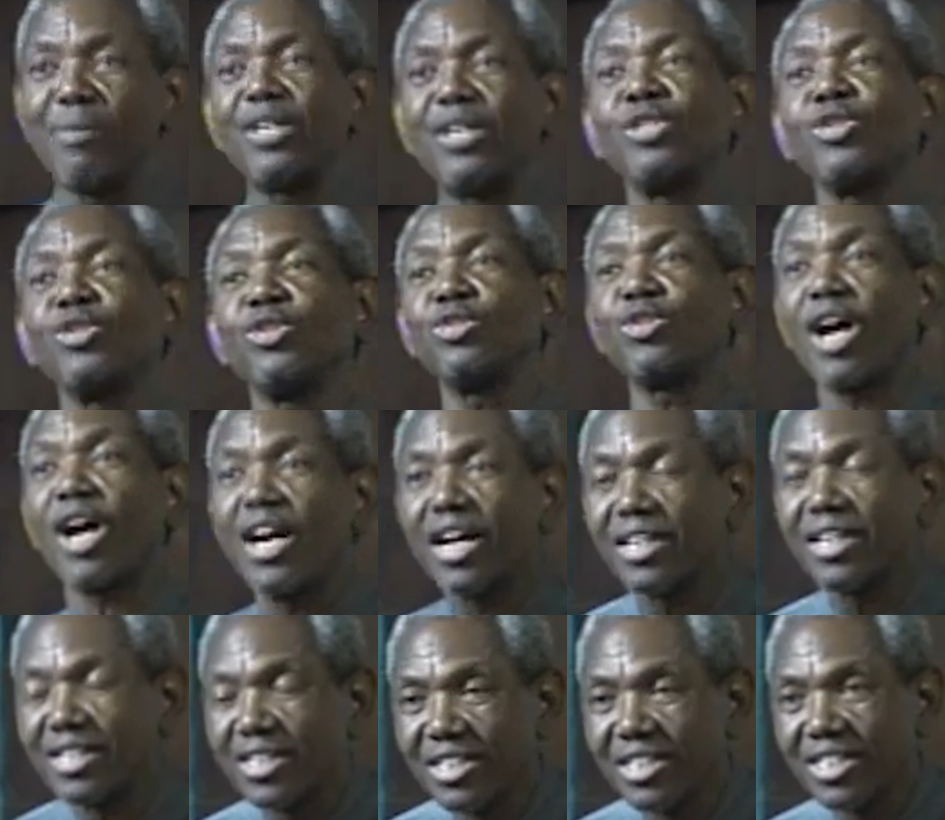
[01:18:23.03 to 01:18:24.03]
as usual.
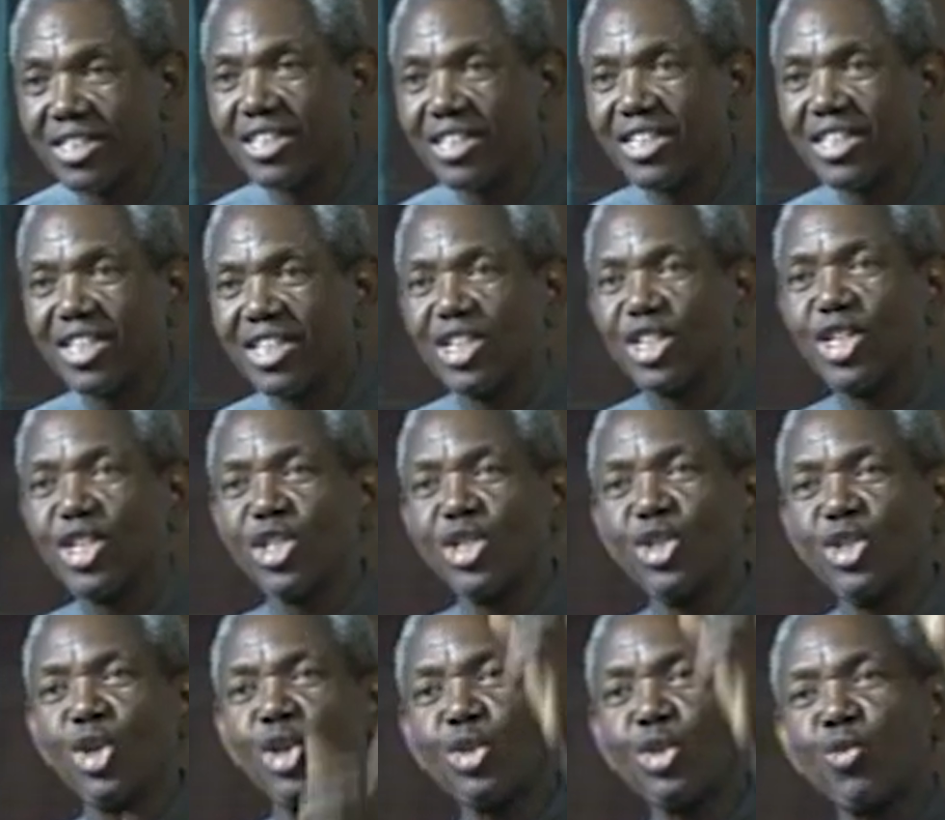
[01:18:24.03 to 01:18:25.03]

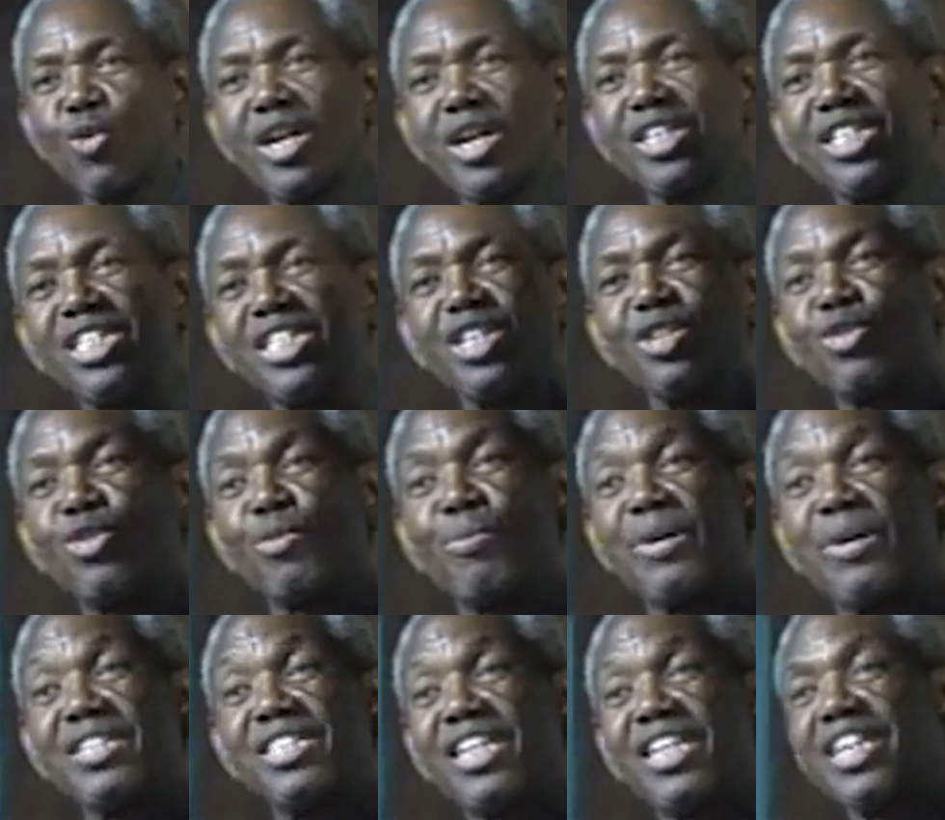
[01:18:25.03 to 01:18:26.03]
Not one single
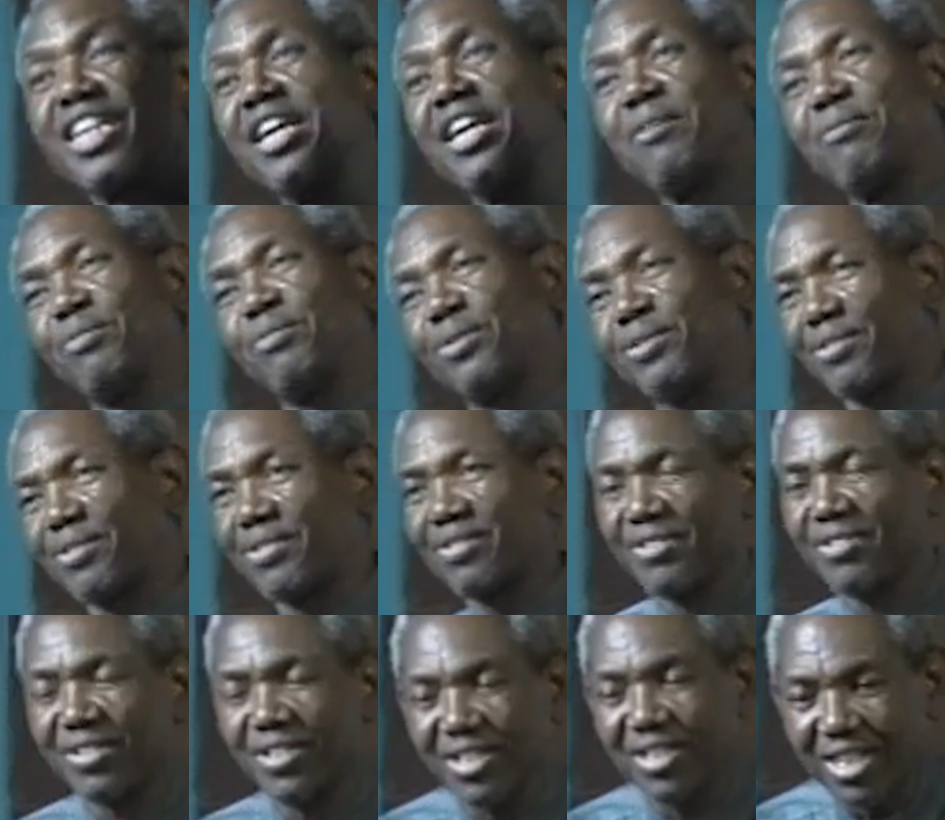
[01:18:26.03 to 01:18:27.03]
person came.
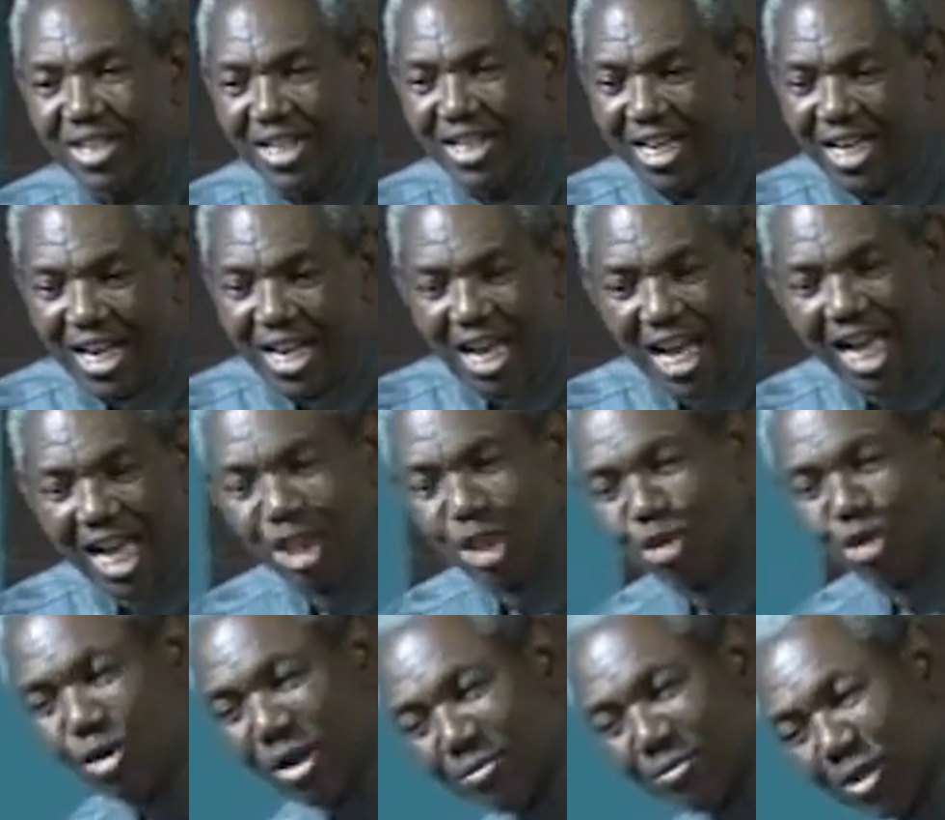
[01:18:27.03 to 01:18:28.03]
I
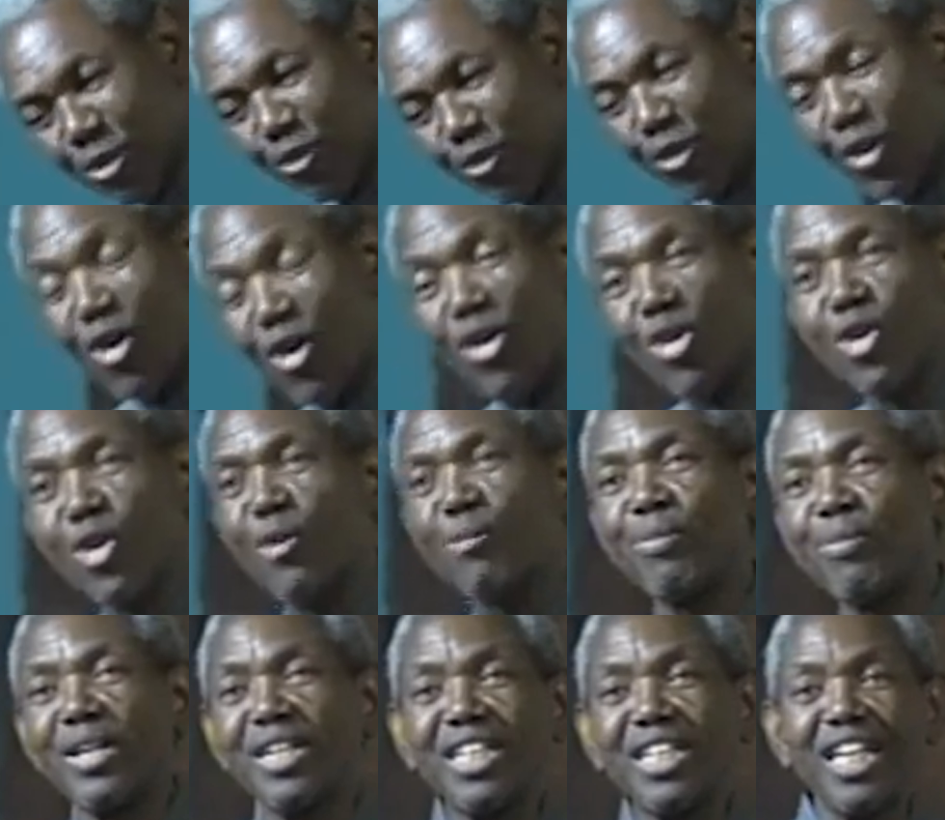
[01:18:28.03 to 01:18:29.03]
swept the floor
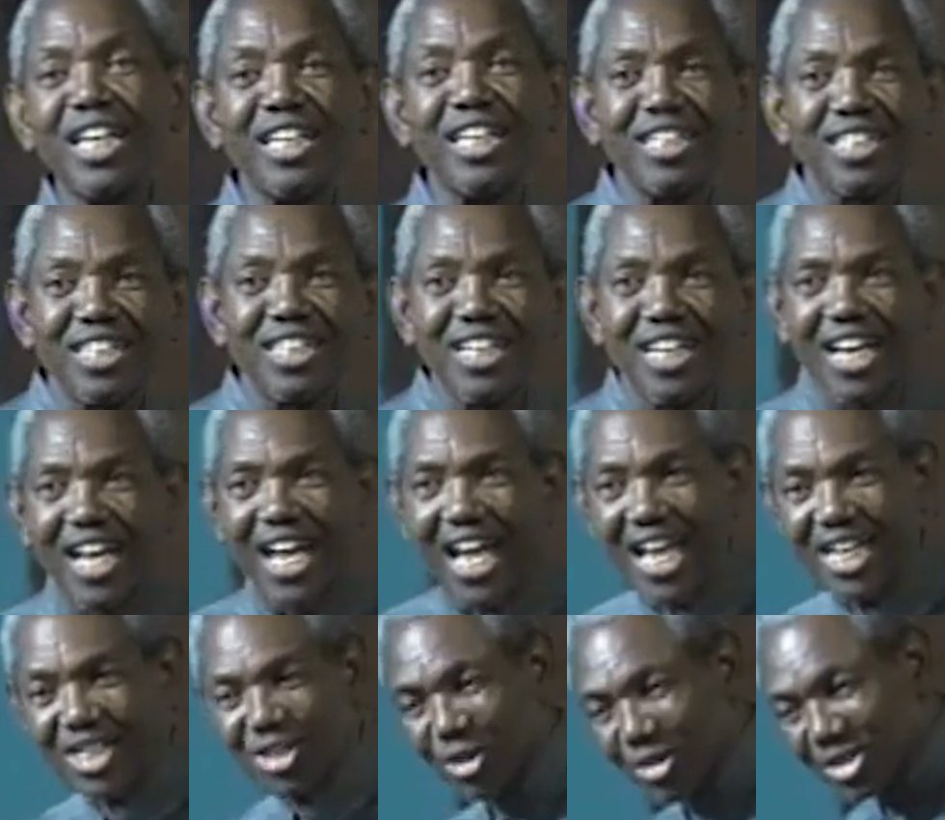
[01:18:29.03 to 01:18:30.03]
completely. I
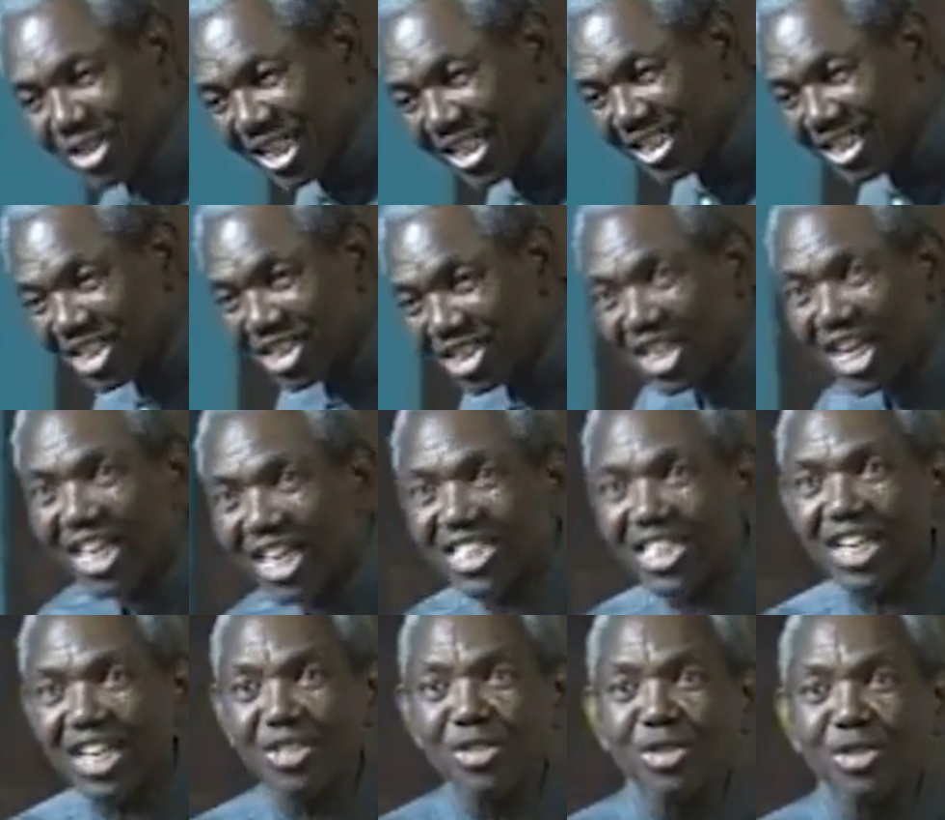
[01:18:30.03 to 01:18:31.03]
dusted the chair as I
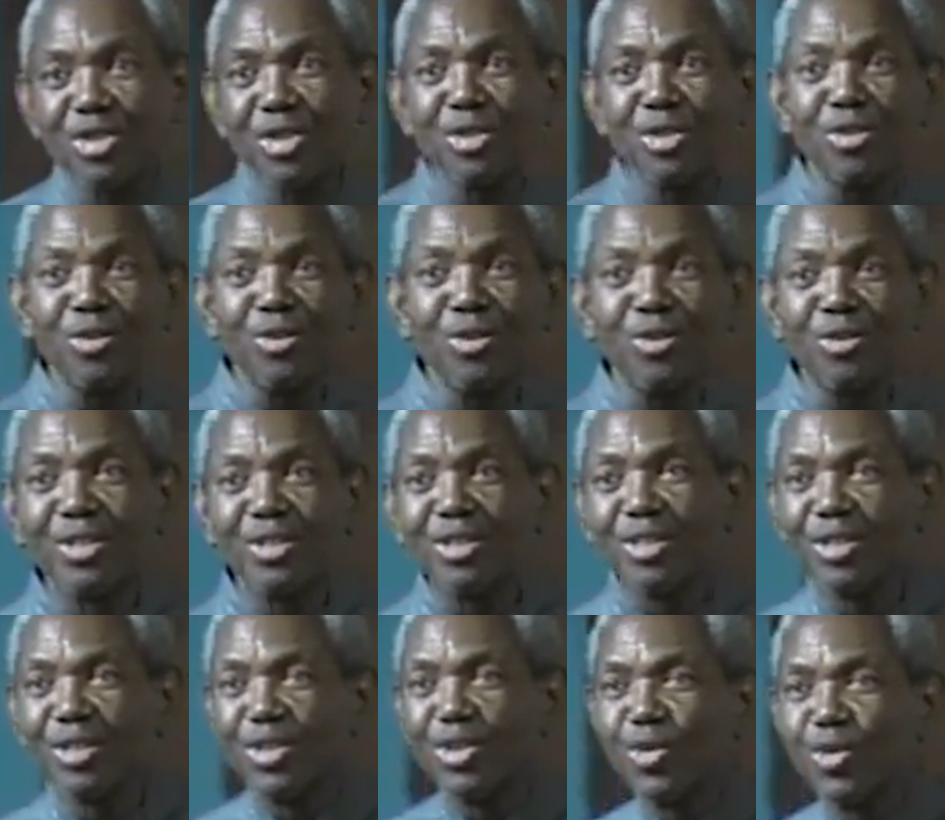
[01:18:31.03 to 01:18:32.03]
used to do.
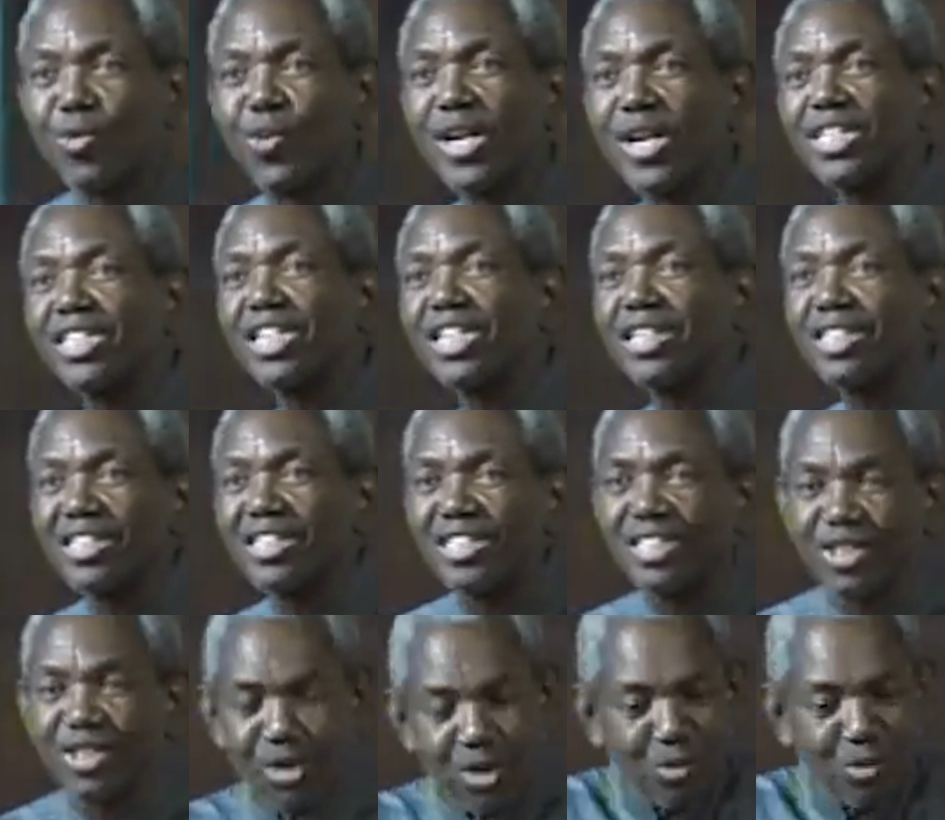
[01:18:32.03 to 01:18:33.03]
Waiting,
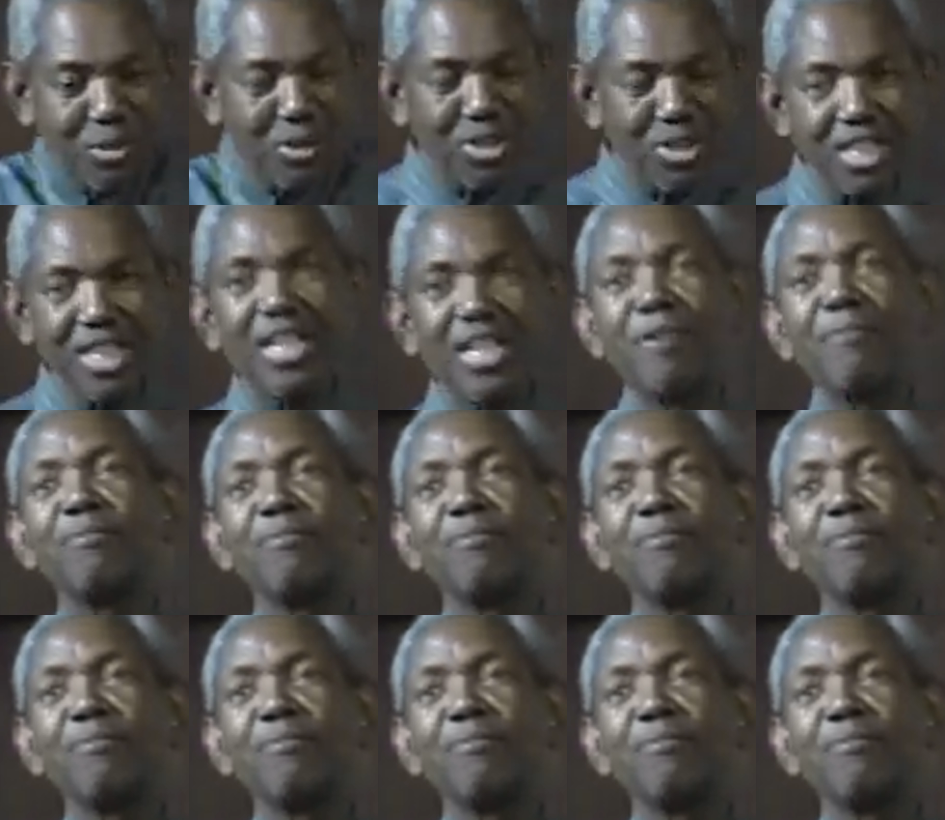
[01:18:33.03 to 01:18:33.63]
nobody came.